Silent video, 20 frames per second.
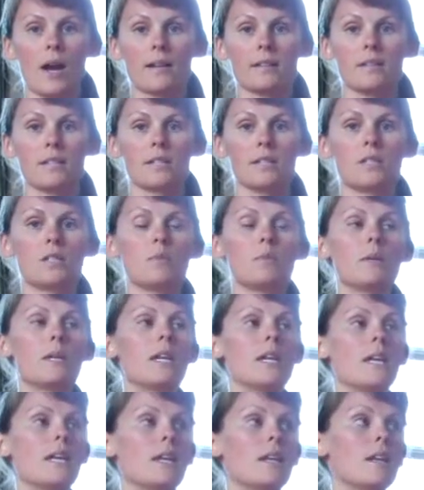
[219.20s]
practice, to
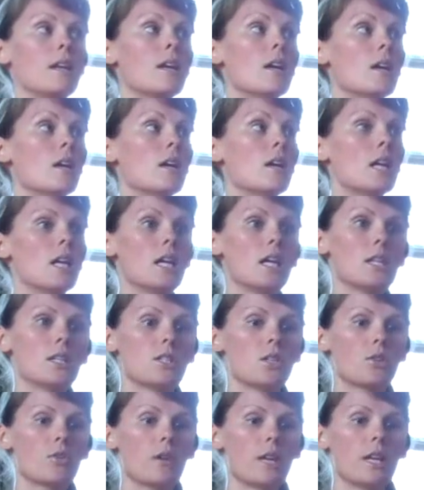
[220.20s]
begin
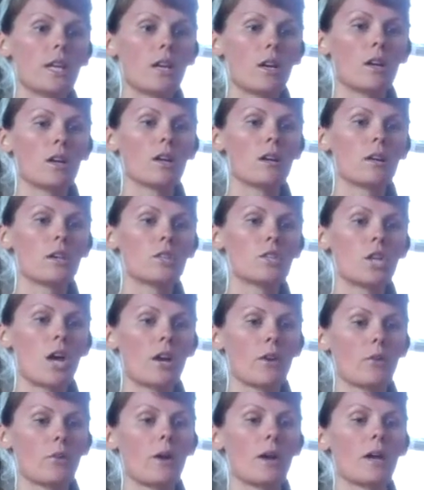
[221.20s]
integrating
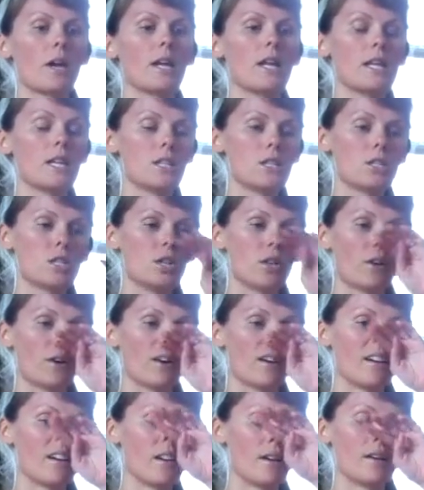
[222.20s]
Chaturanga into
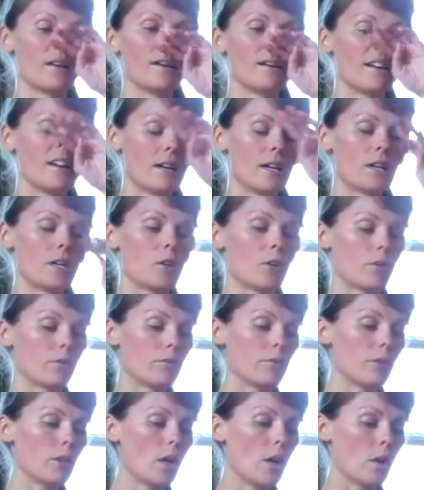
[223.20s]
your
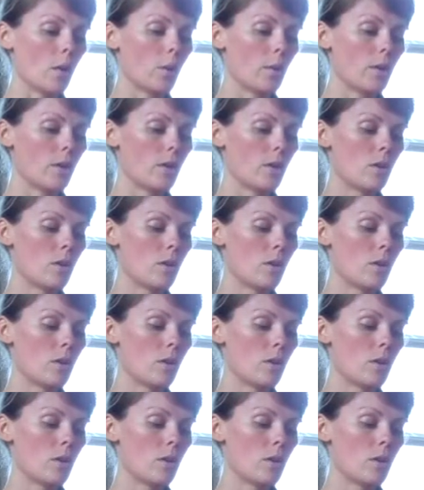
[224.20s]
flow.